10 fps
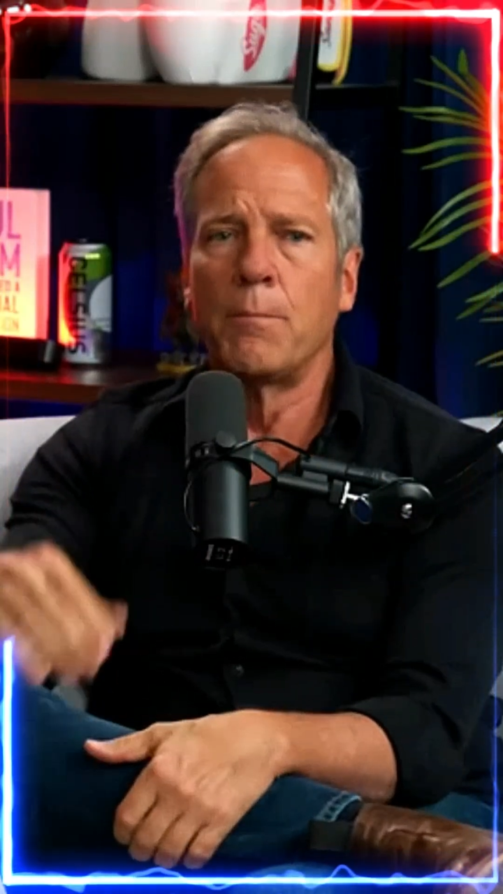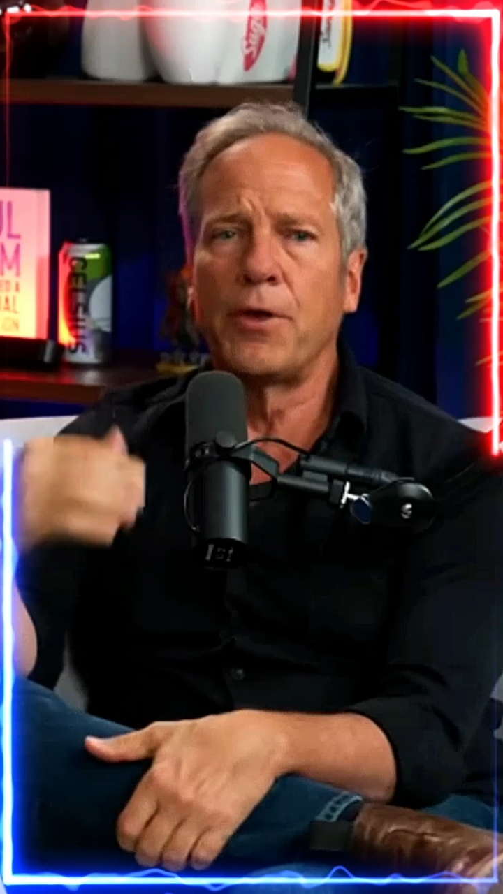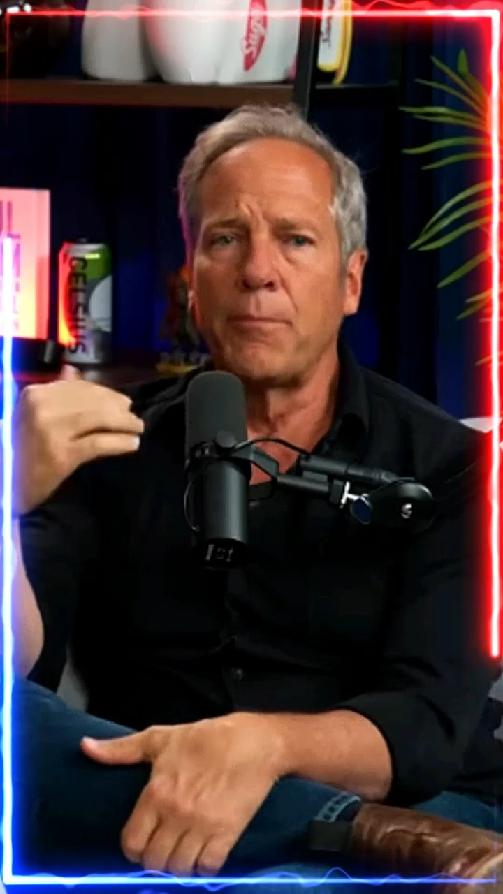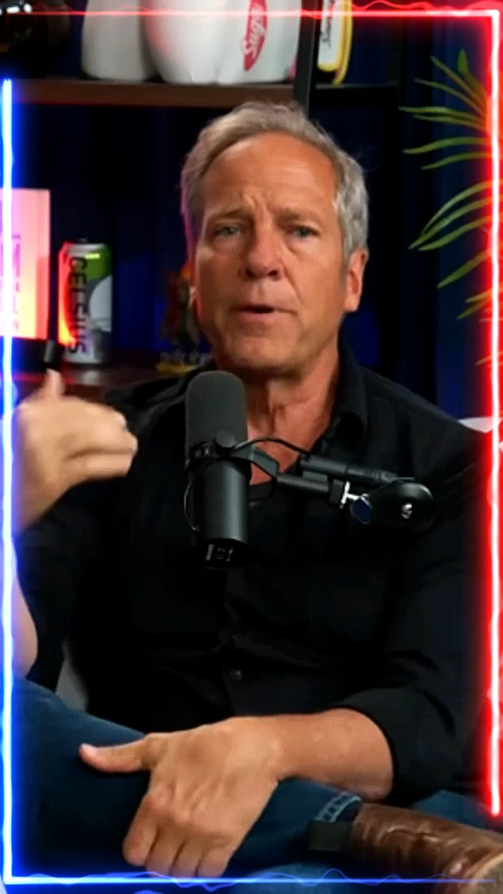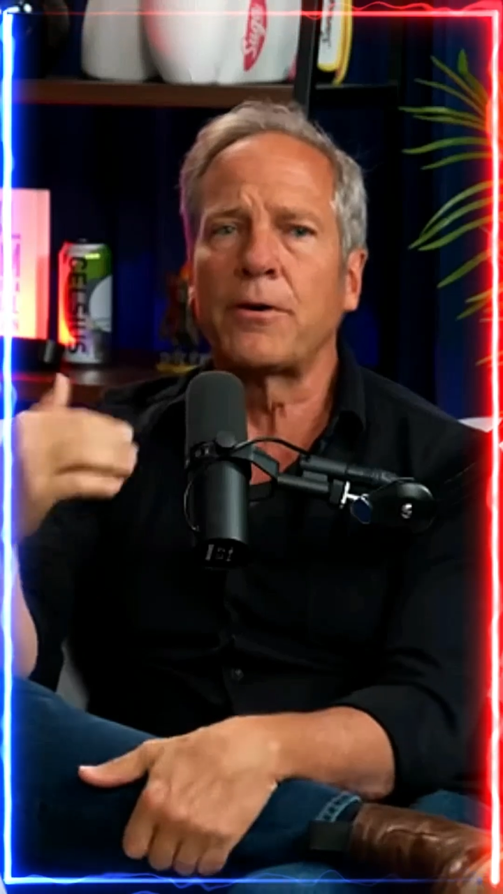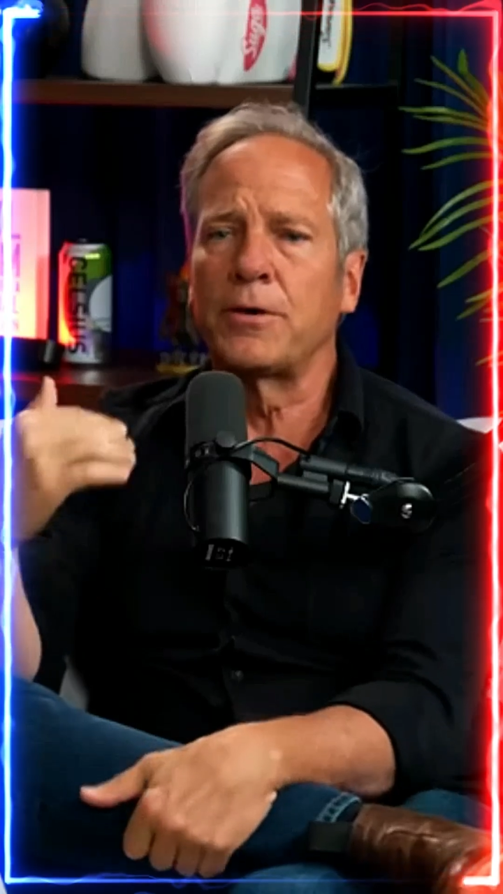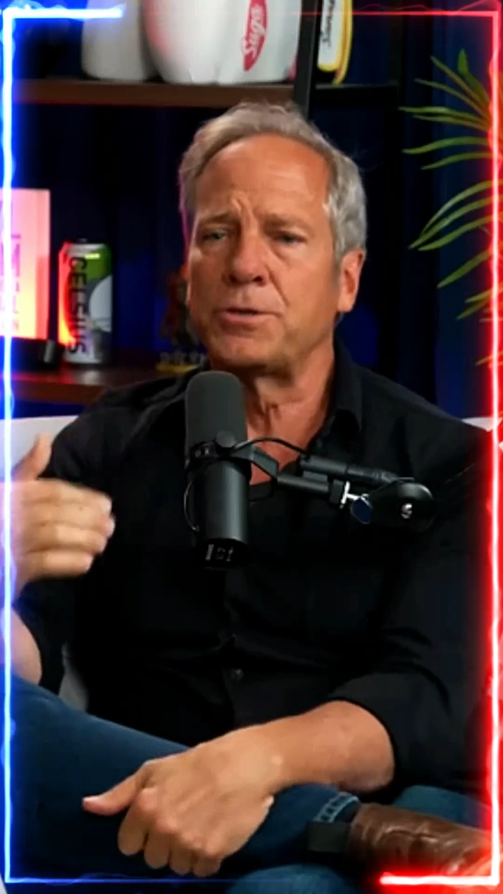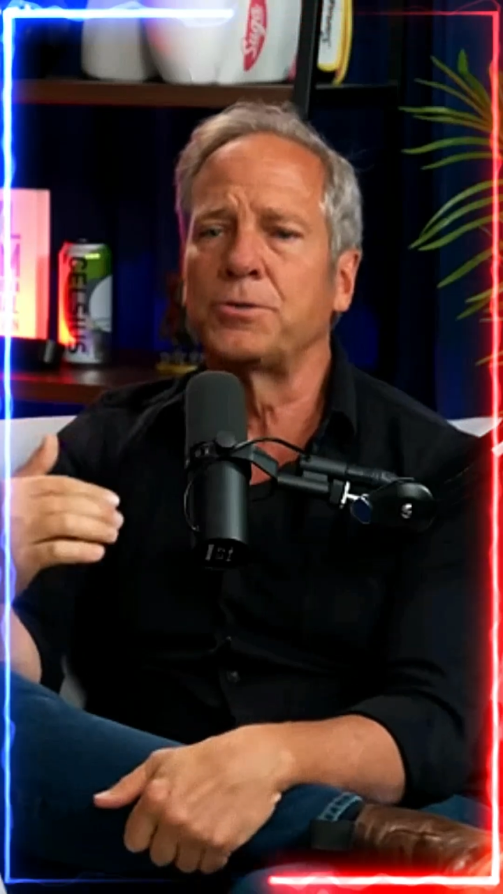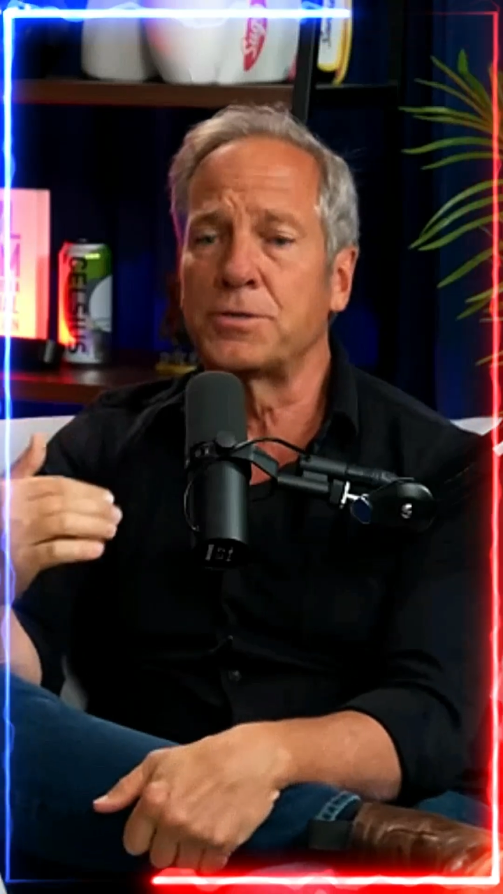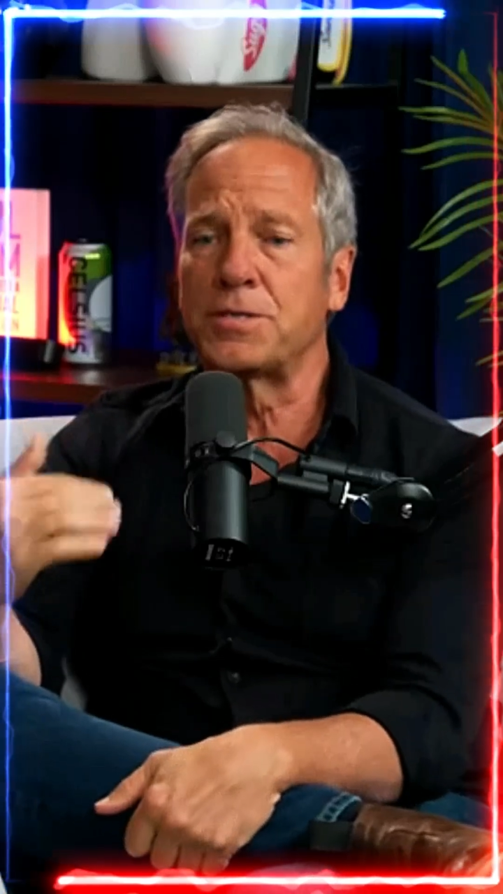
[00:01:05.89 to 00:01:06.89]
But the bigger
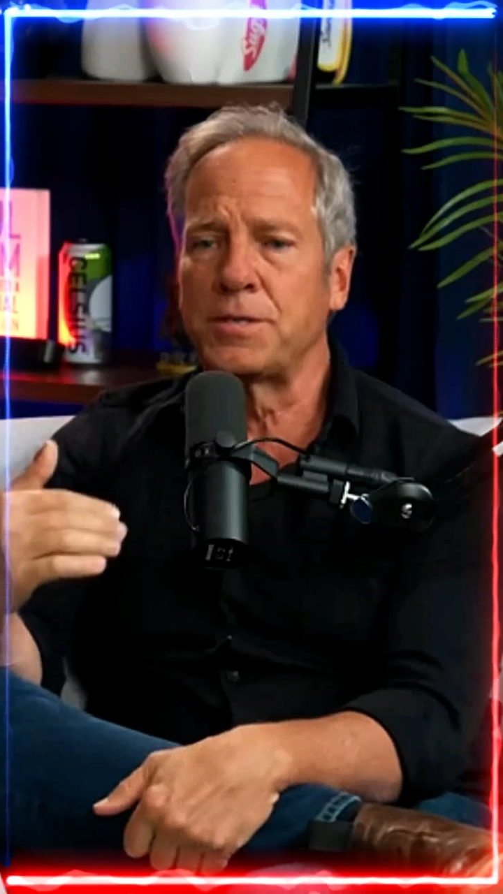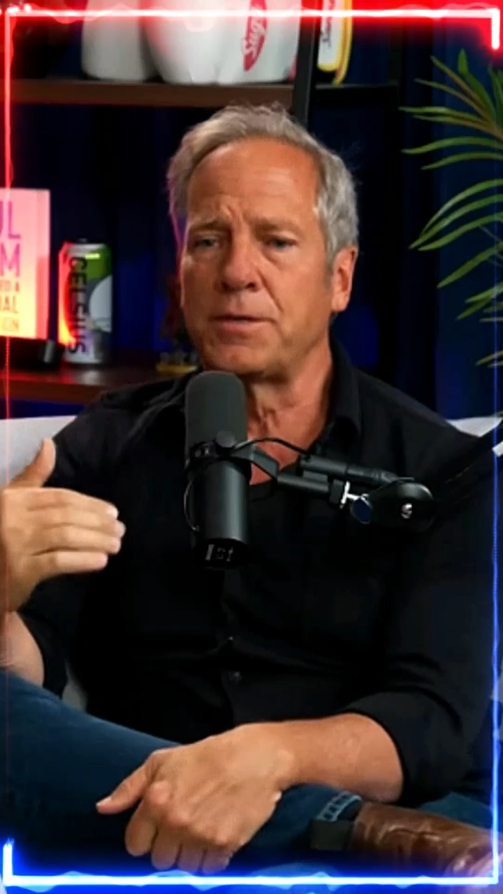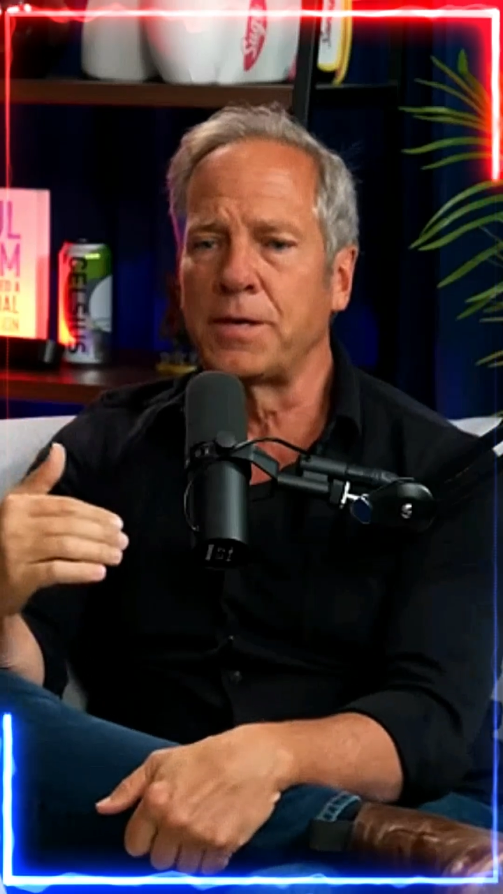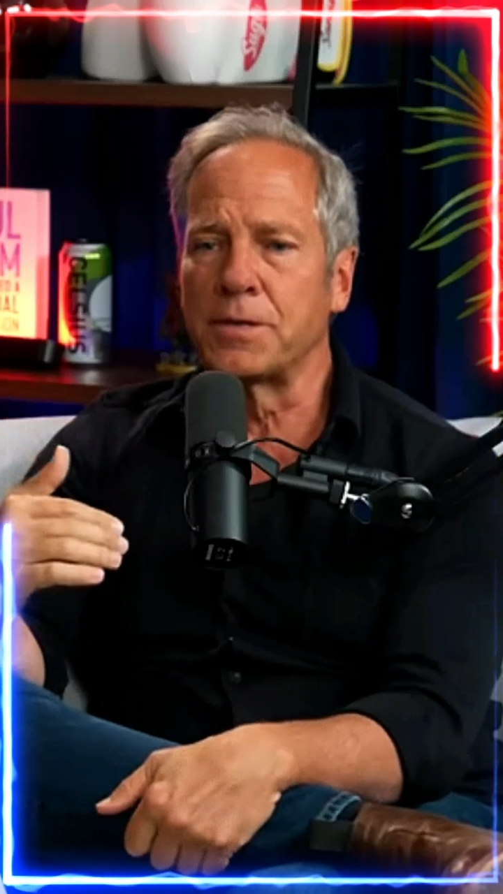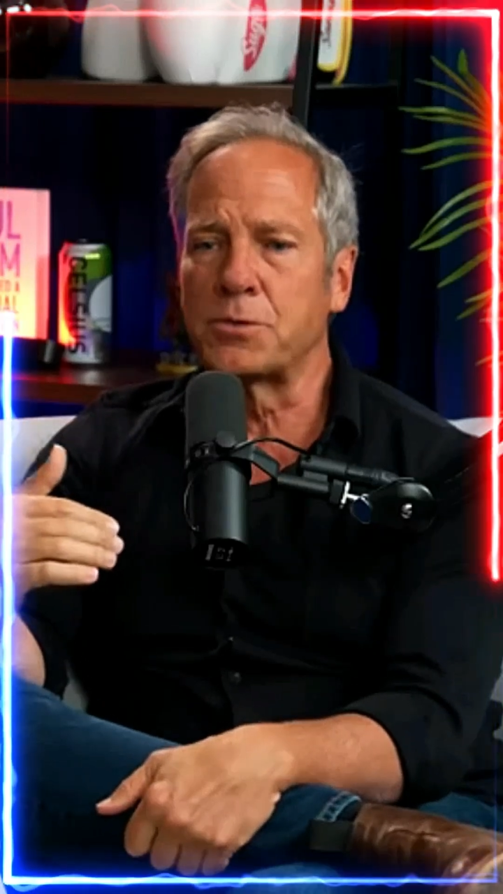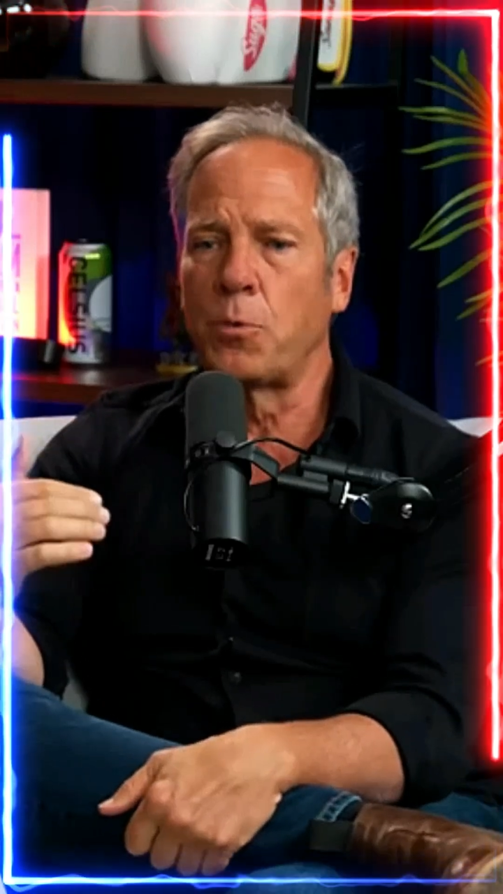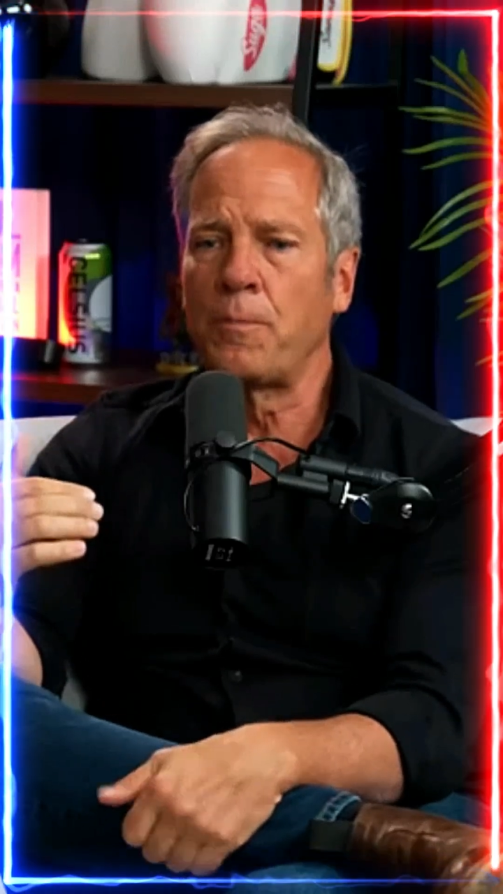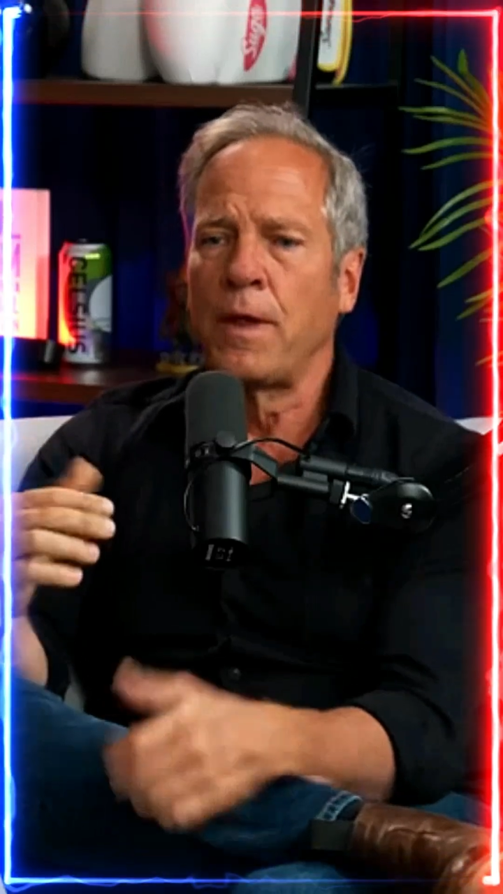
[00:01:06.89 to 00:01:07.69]
issue still is